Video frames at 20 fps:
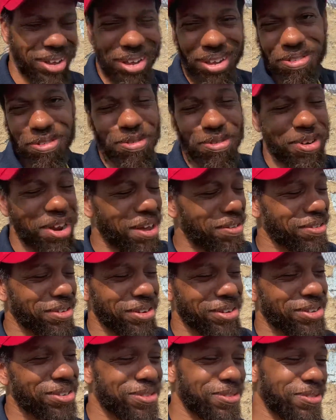you would have to
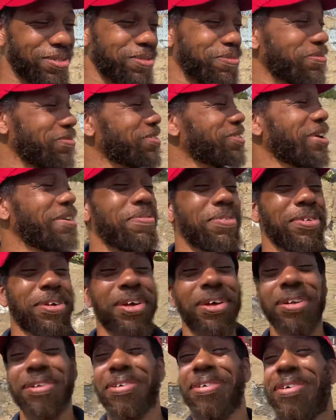listen to it because I
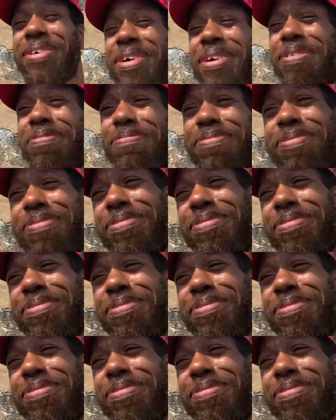forget. I'm